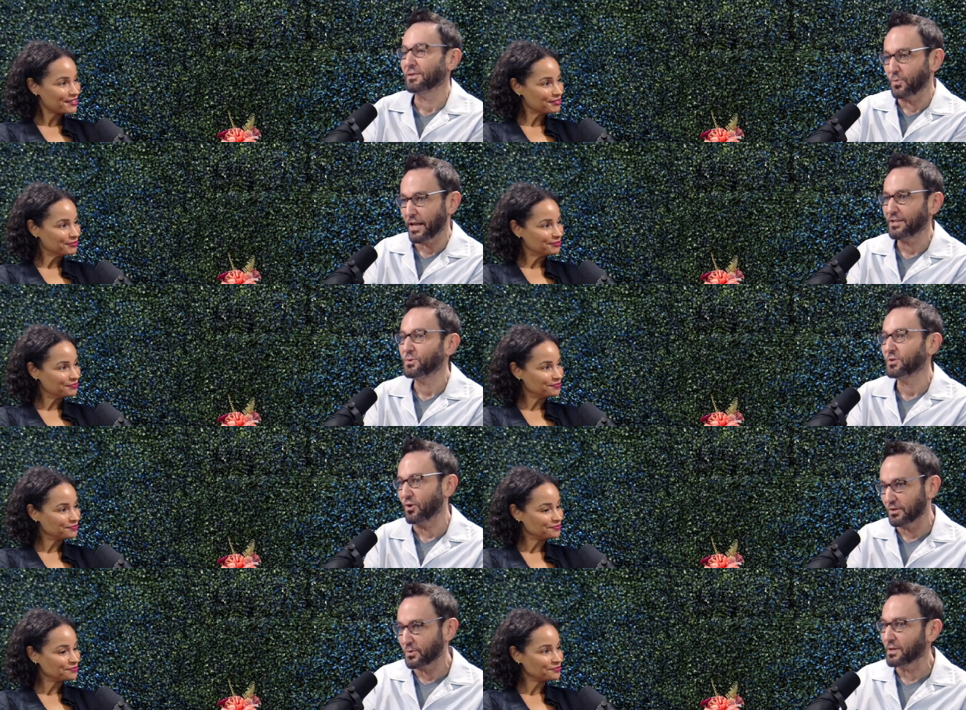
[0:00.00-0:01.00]
Speaker 1: of what I do, it's
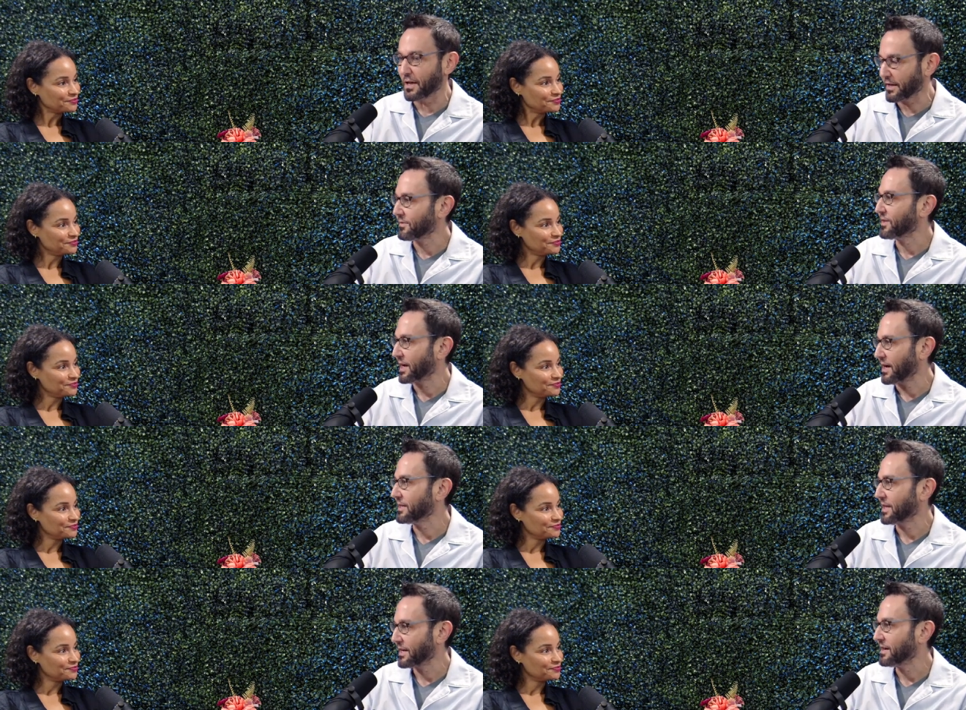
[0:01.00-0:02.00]
also a lot of like
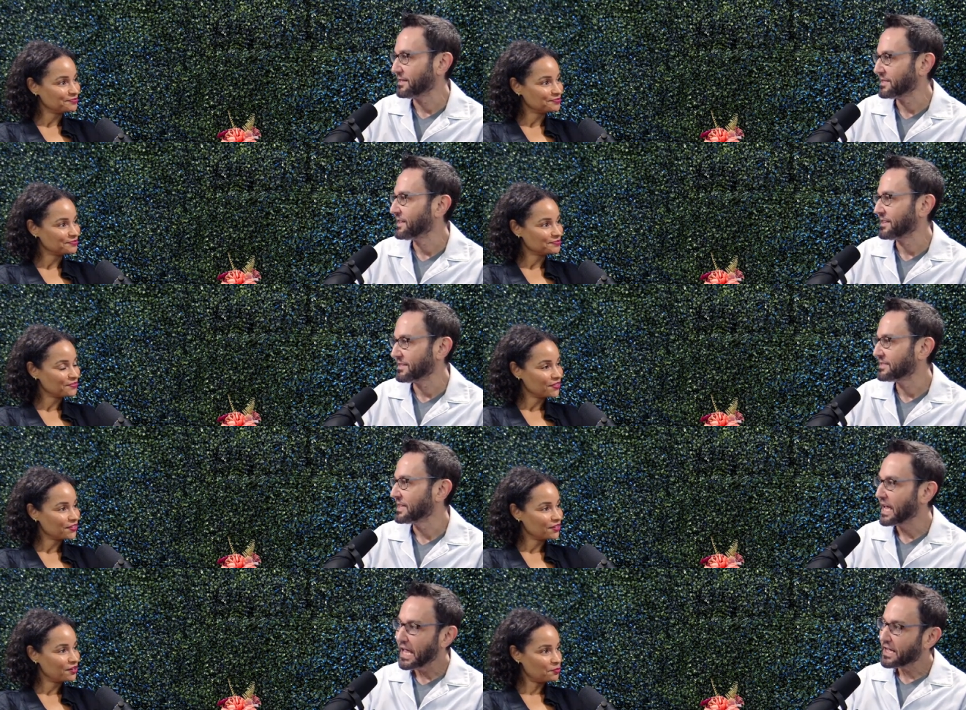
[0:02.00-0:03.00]
online content. It's,
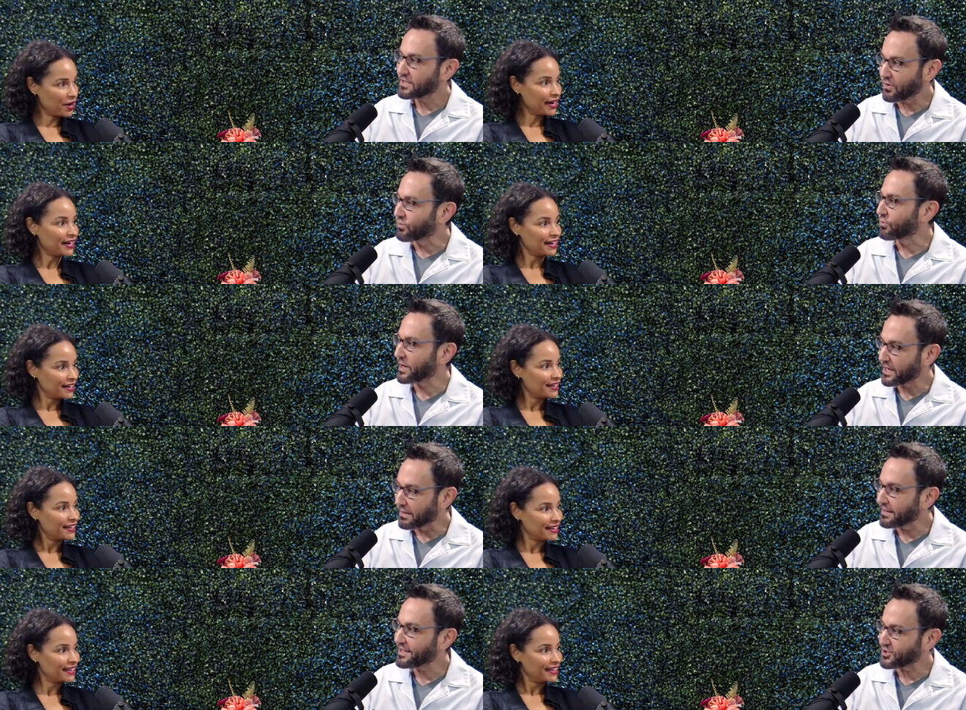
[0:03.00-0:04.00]
right. It's a
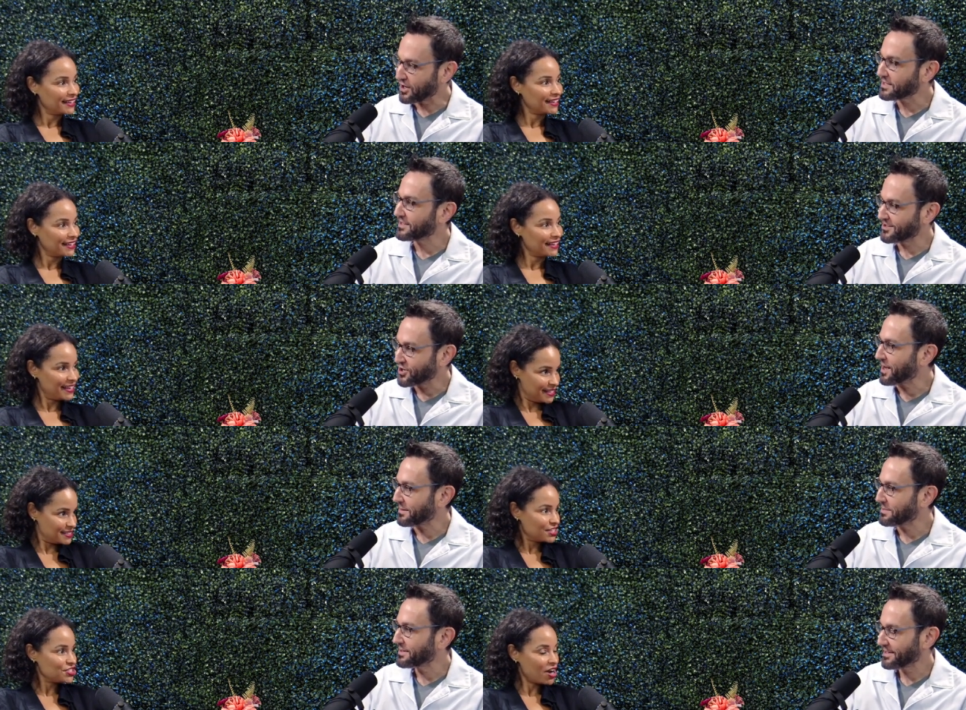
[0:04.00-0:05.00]
real exhausting job.
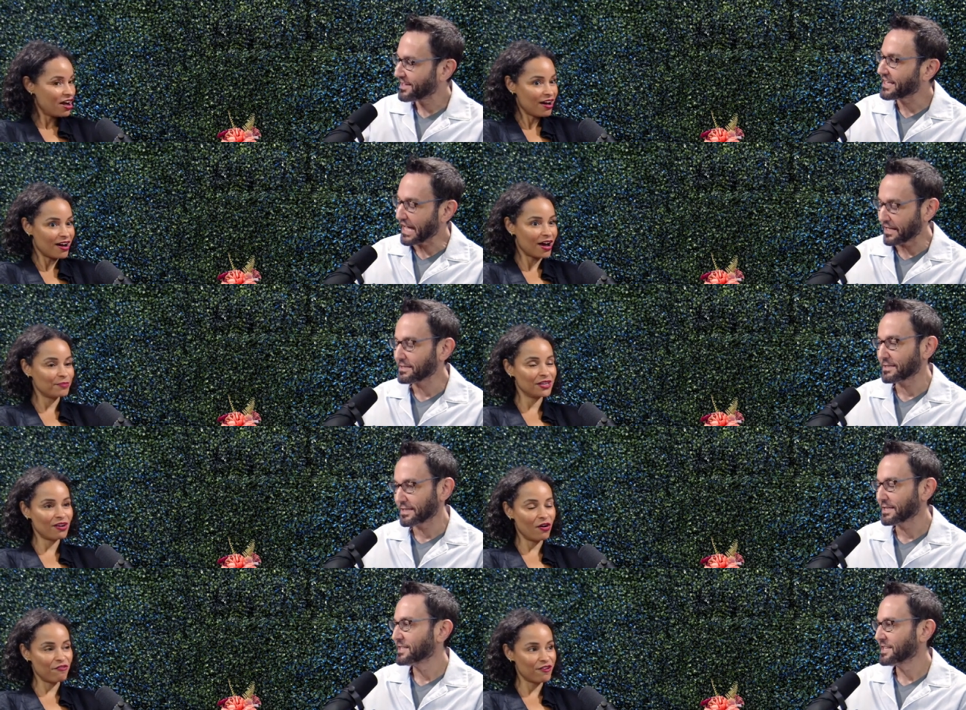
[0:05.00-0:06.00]
It's a job. Yes. You
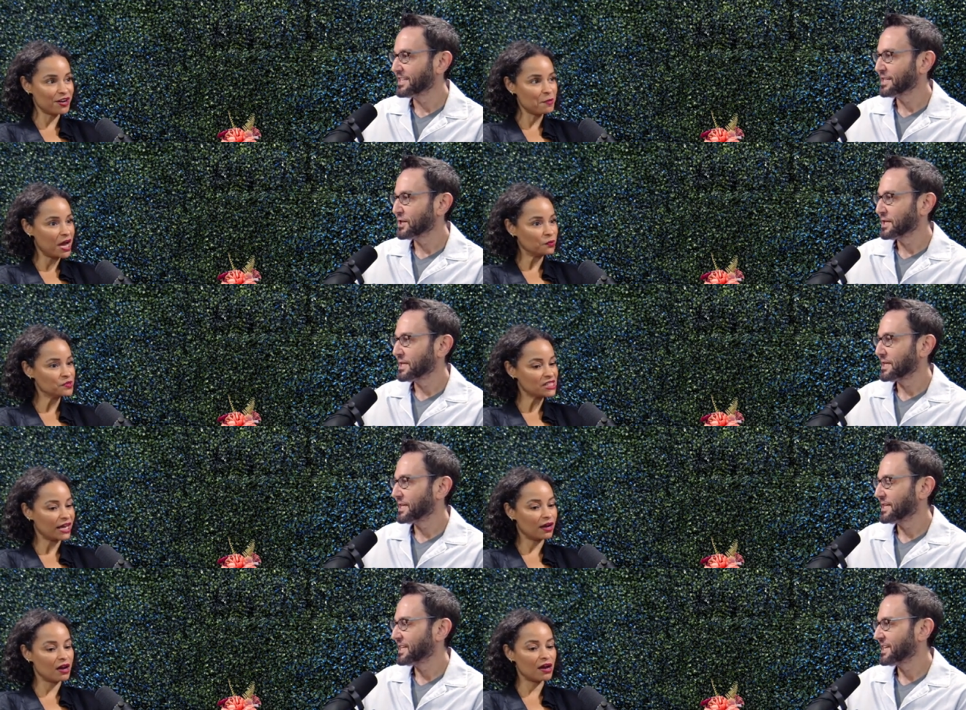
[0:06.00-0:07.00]
know,
Speaker 2: a friend of mine was
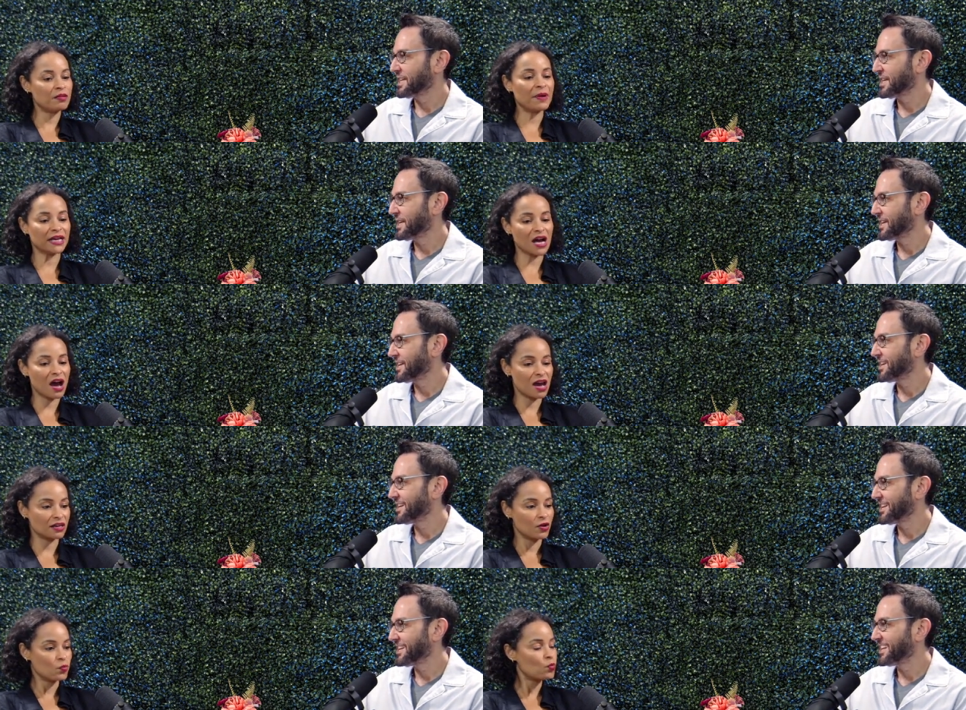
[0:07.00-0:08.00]
like, oh my God,
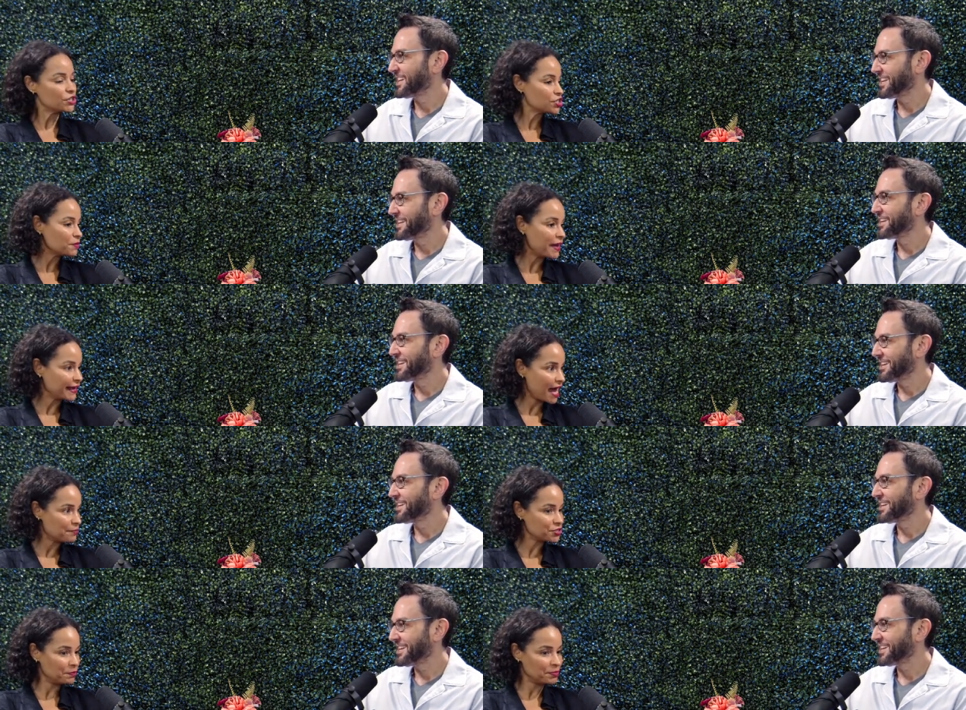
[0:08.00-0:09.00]
what should my
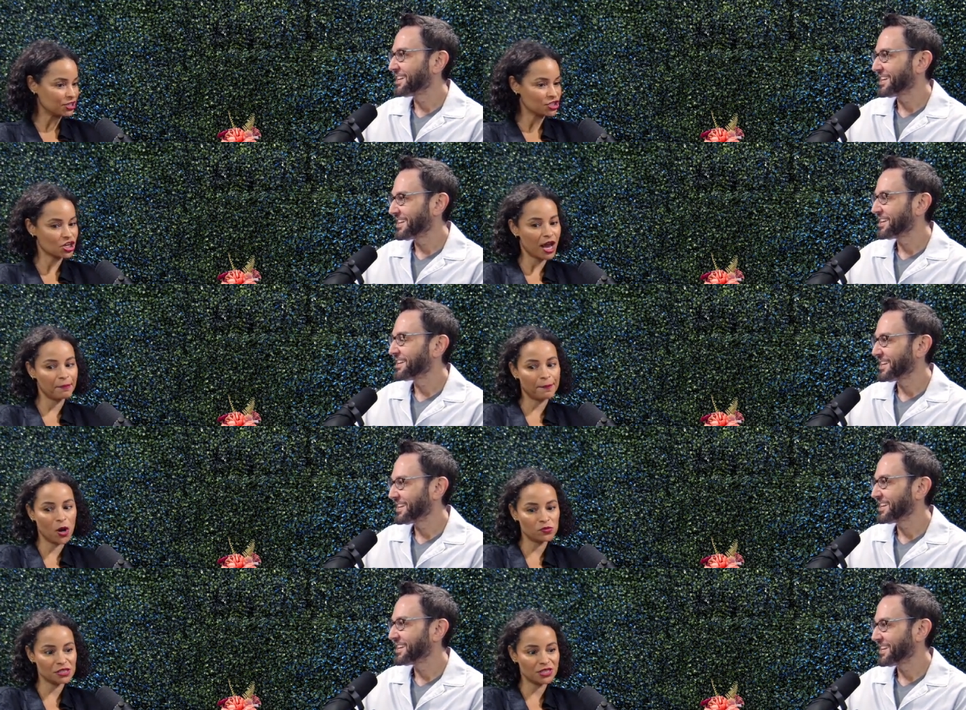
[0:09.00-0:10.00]
caption be? Should I
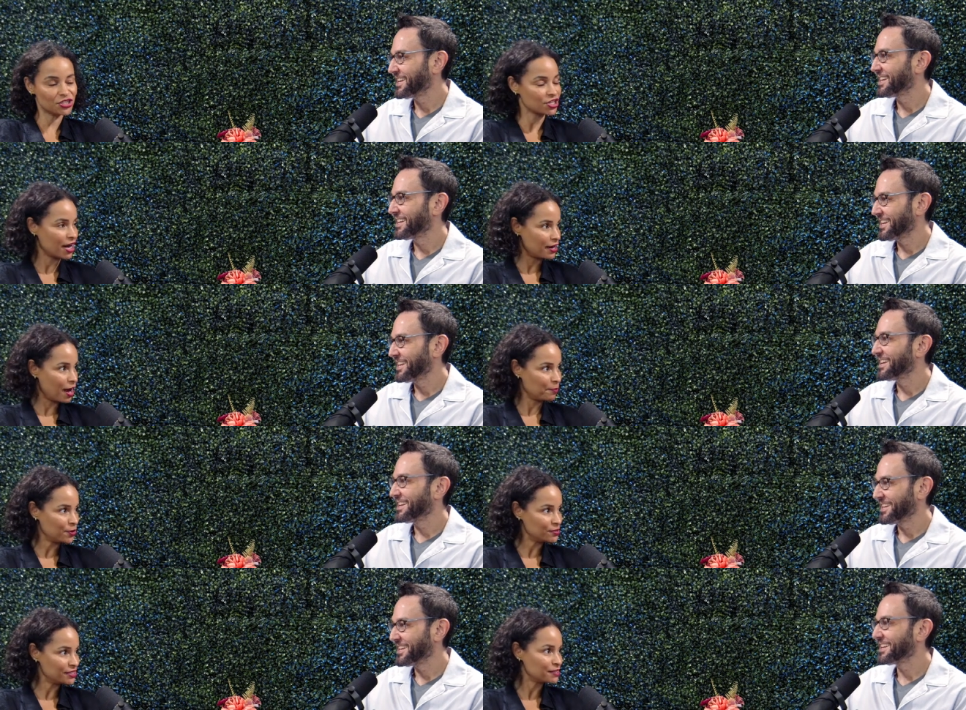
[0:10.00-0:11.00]
post this? Should I not
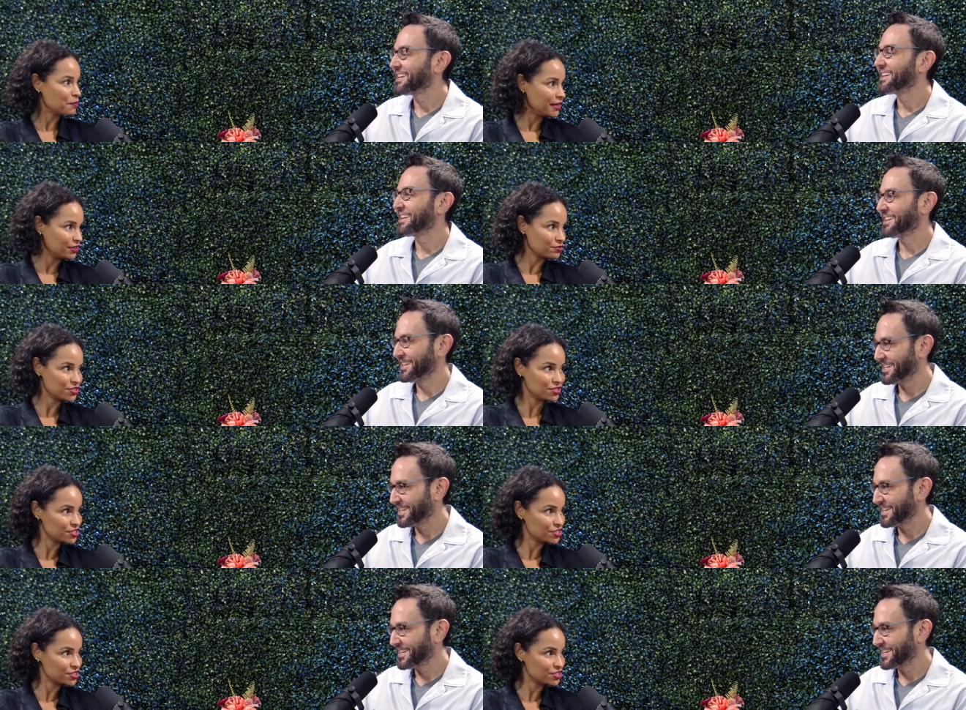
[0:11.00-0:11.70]
post this? Mind you, she's